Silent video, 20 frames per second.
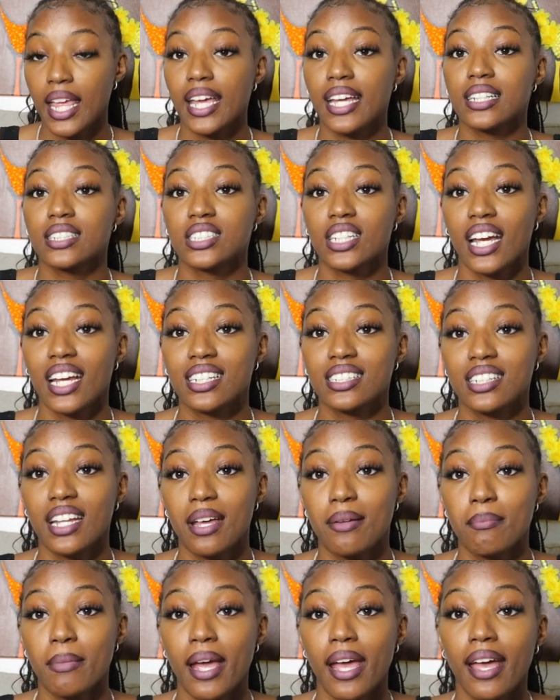and change
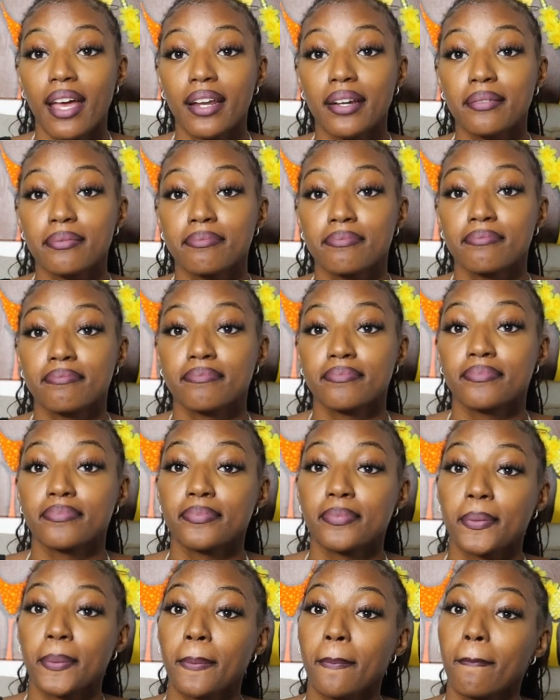that man,
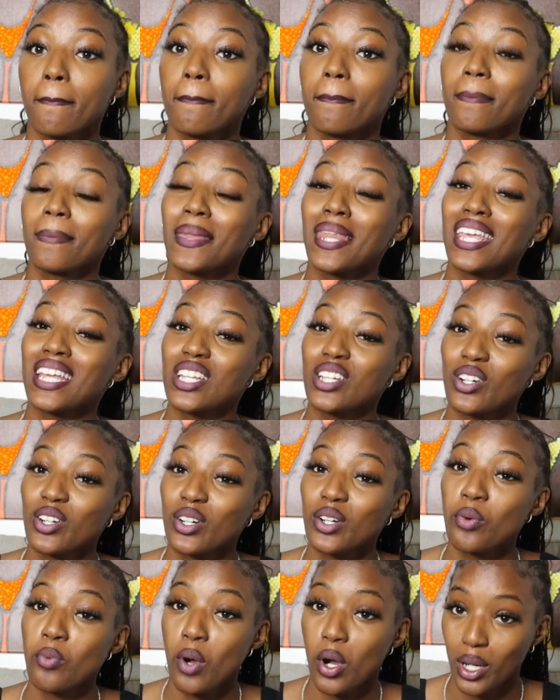you're
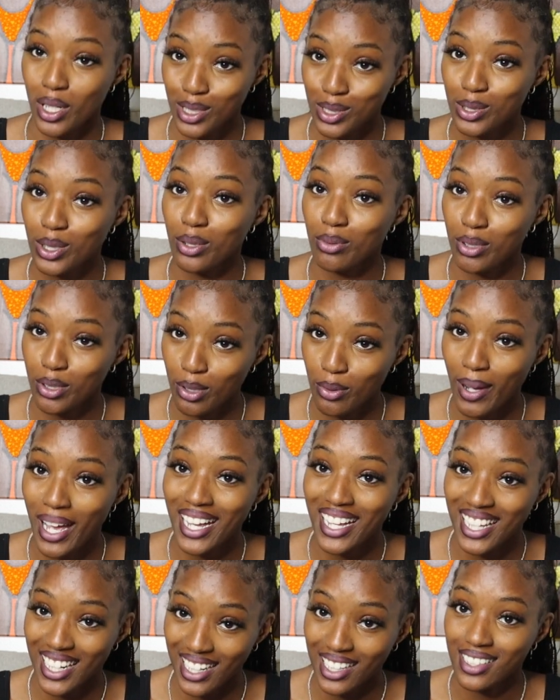gonna walk into a rude
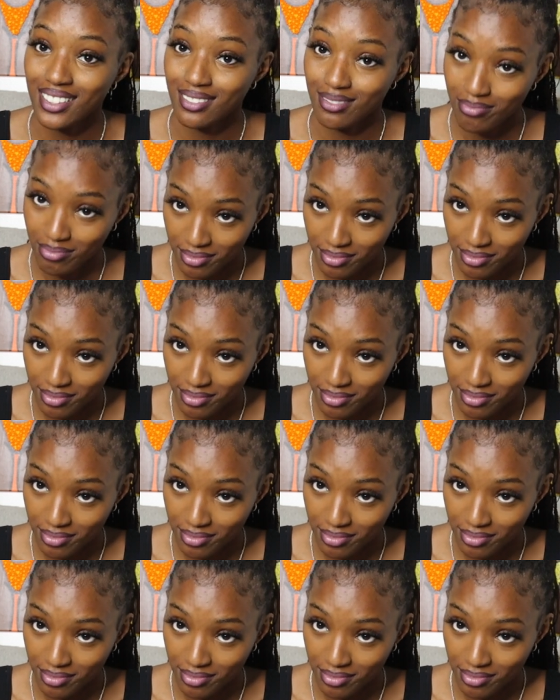awakening.